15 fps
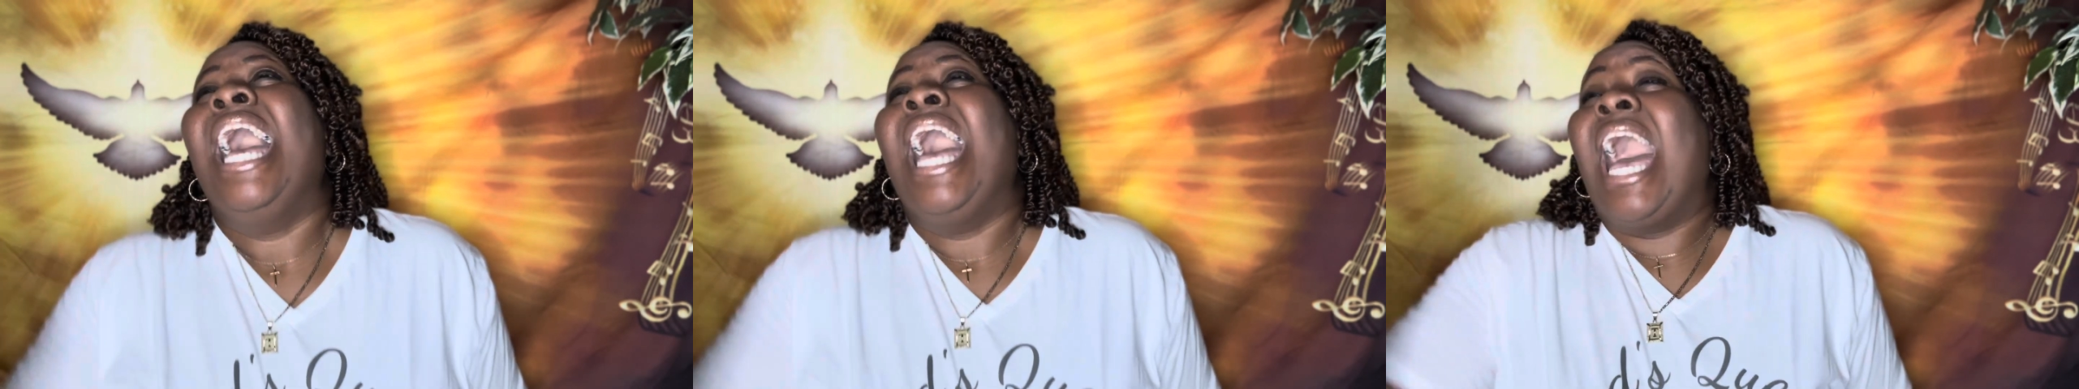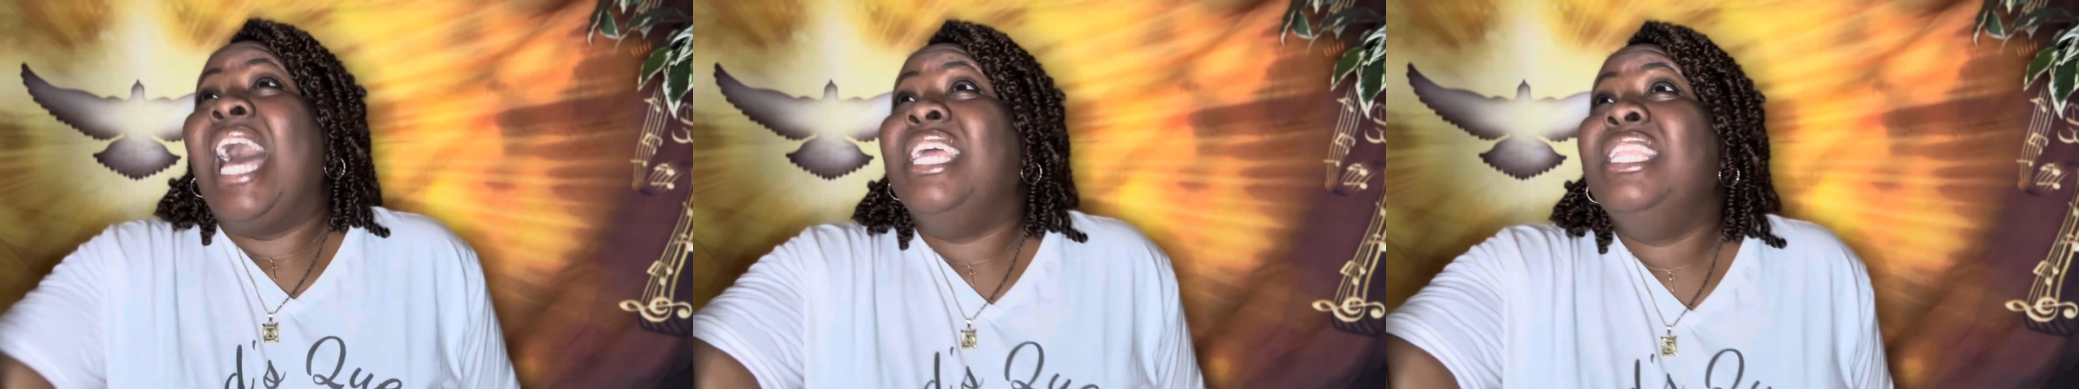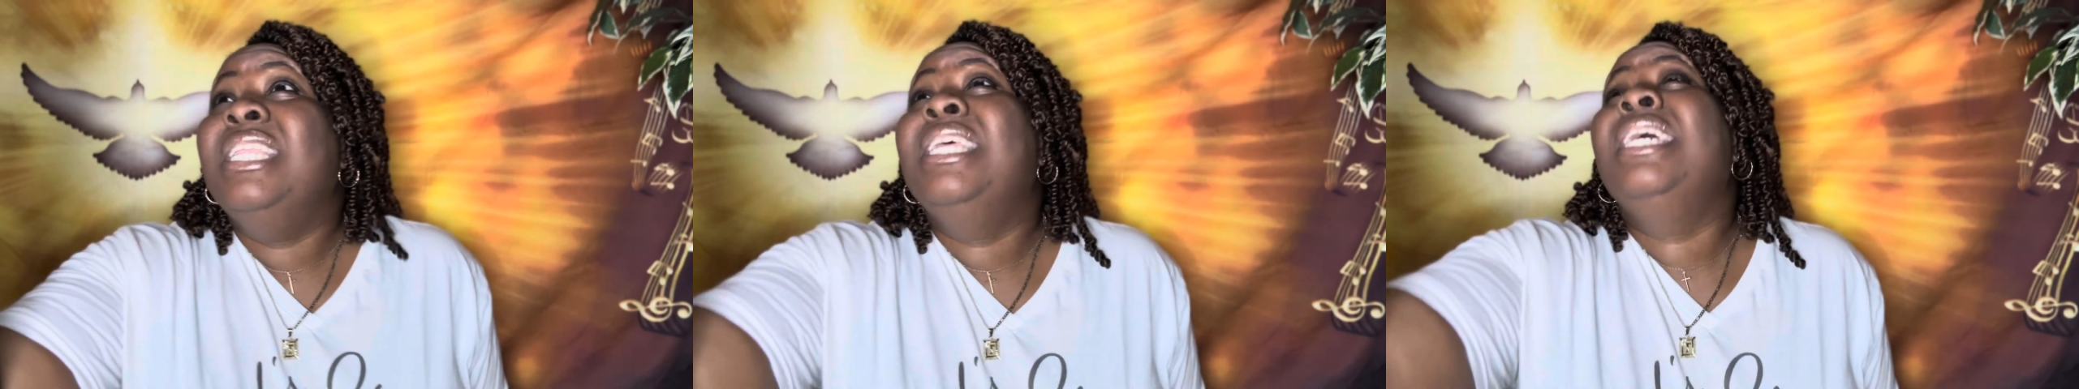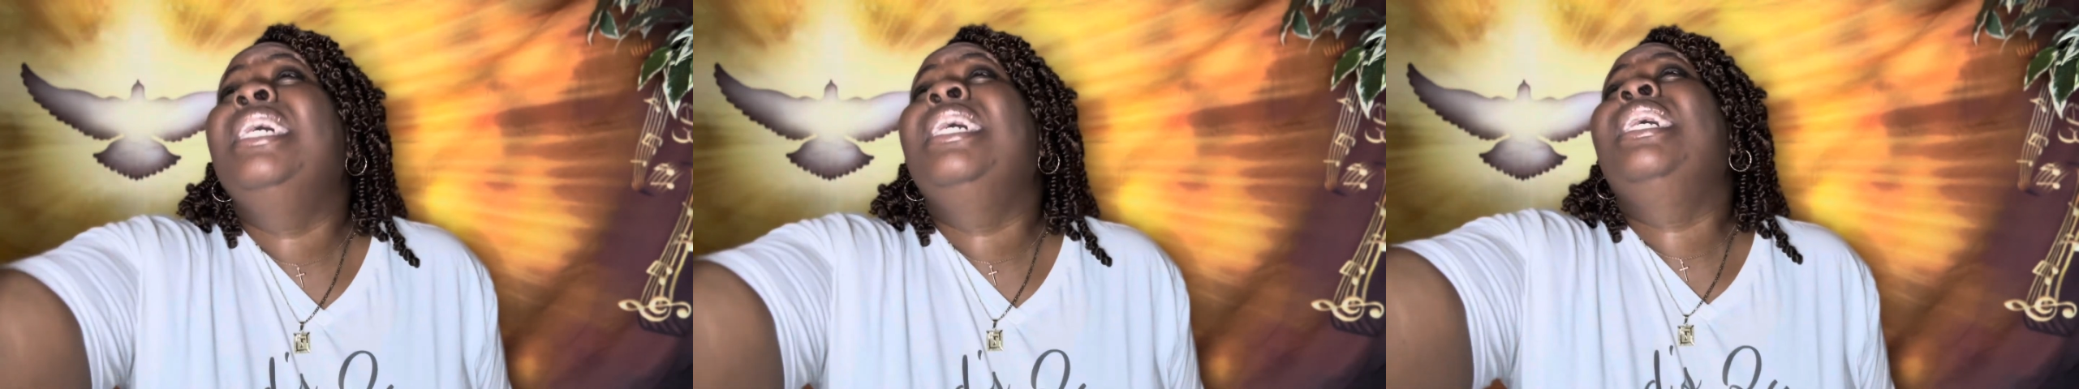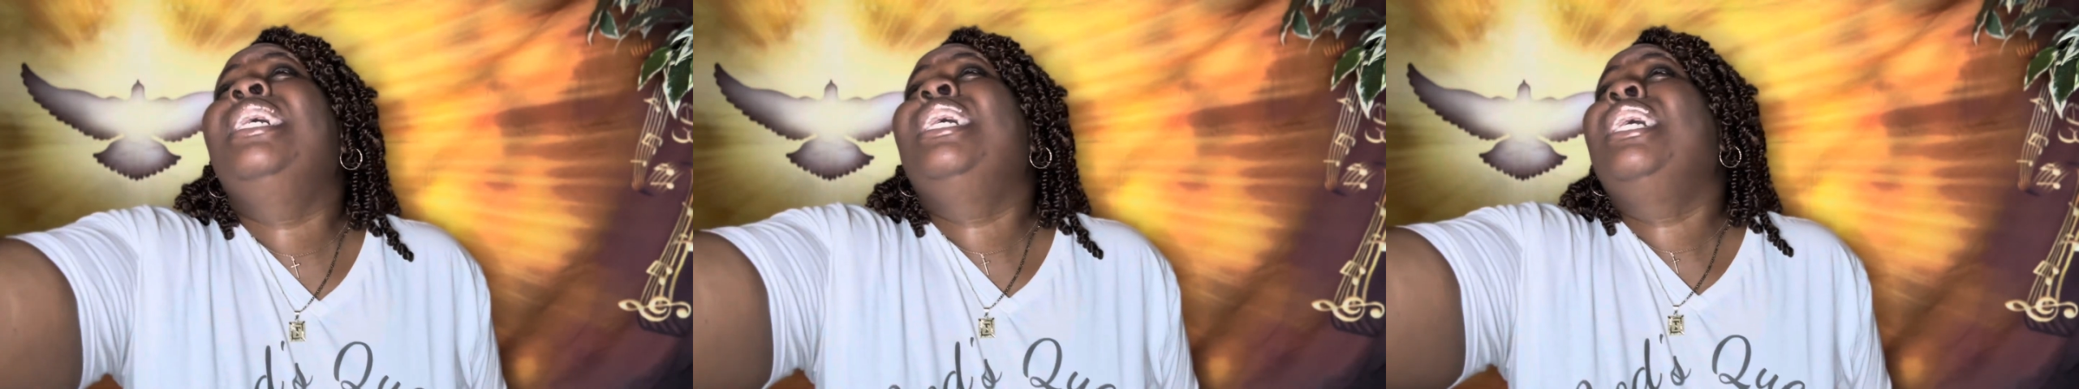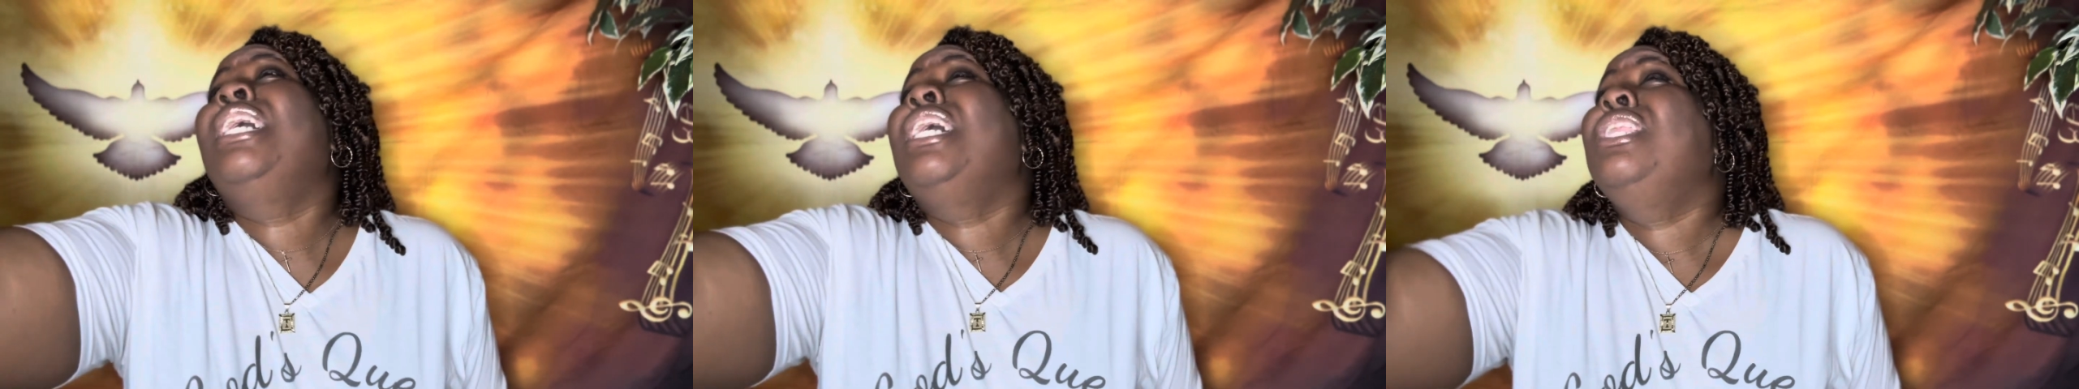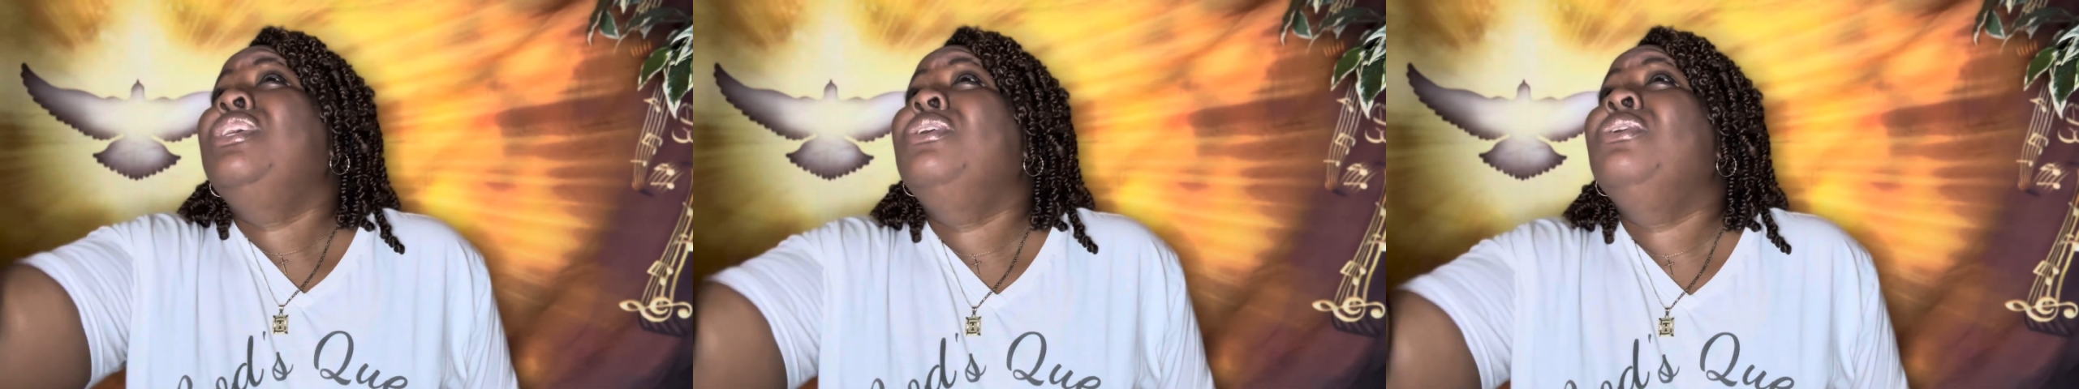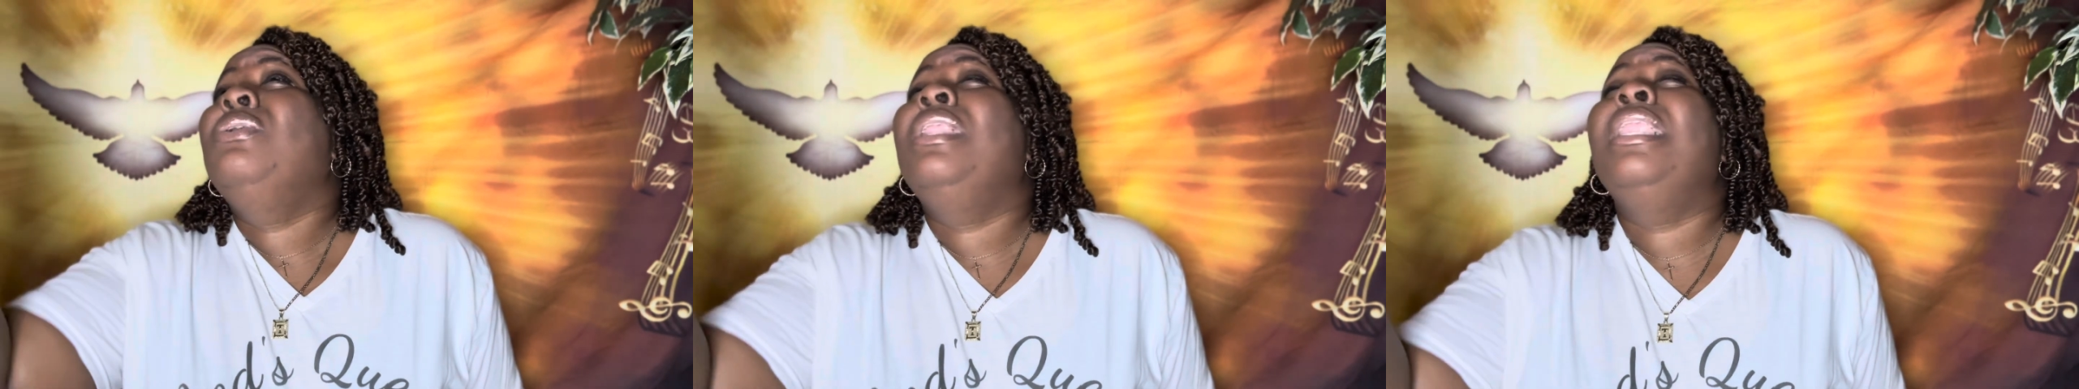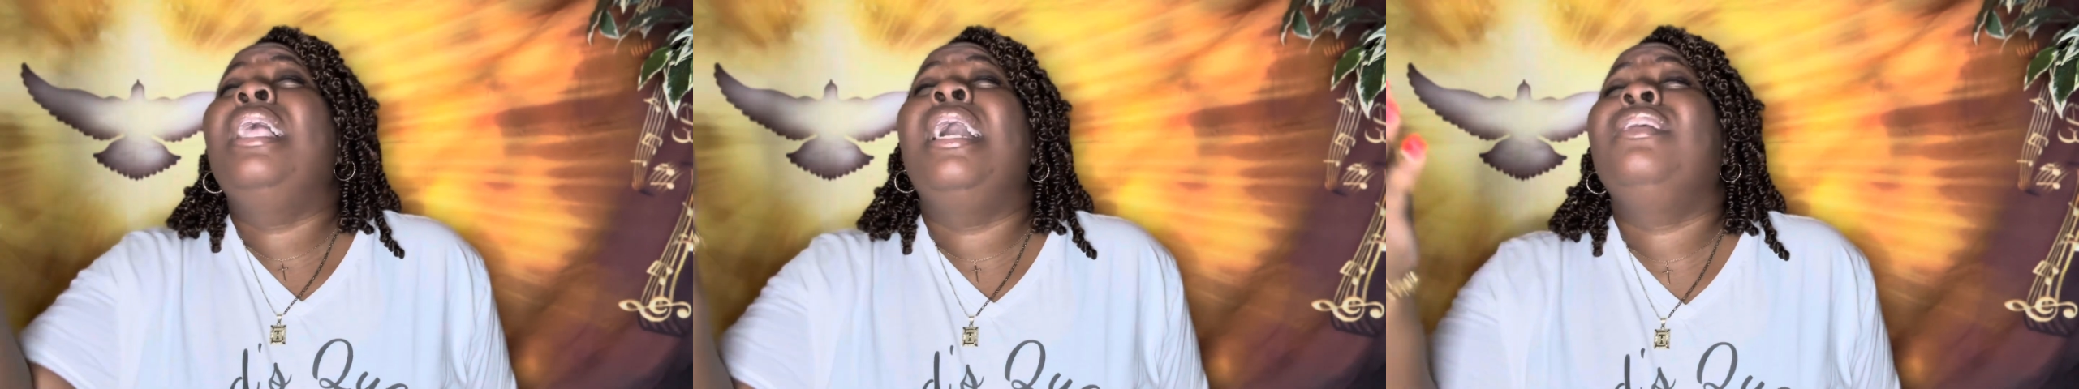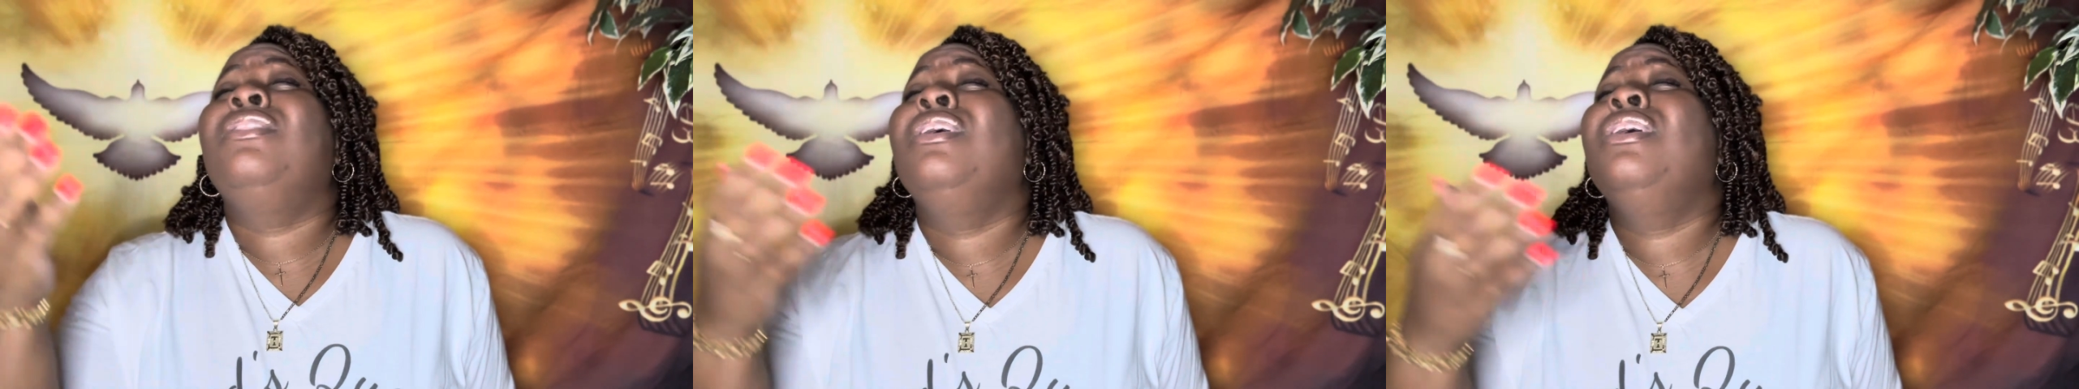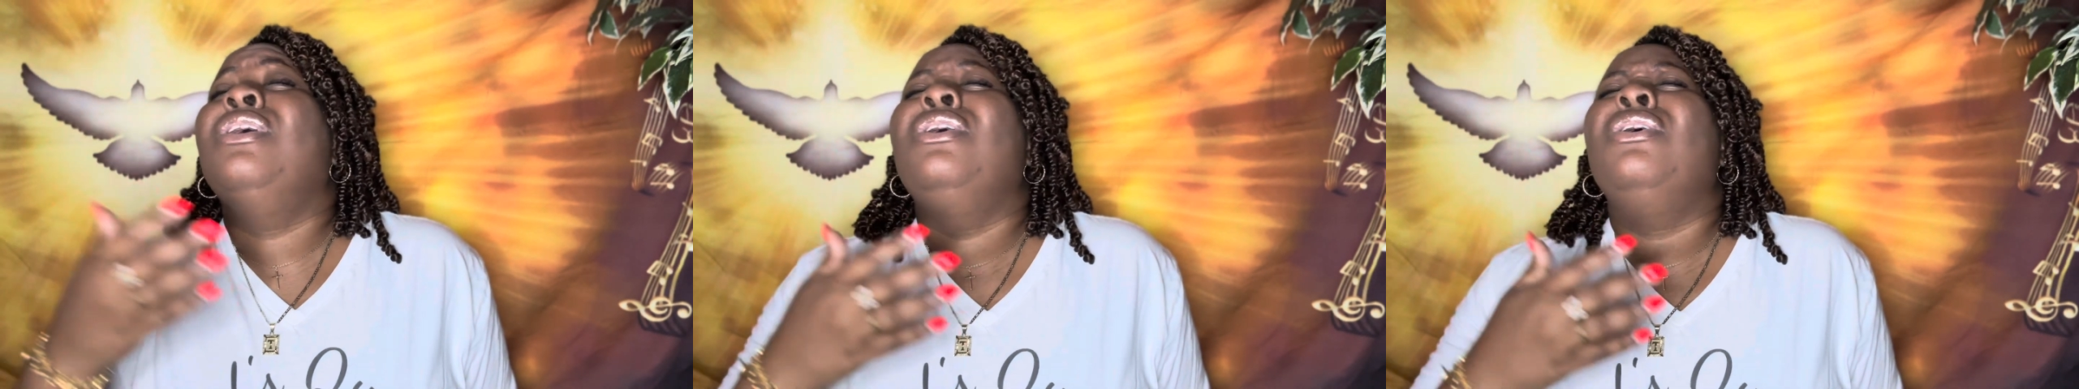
I need you like the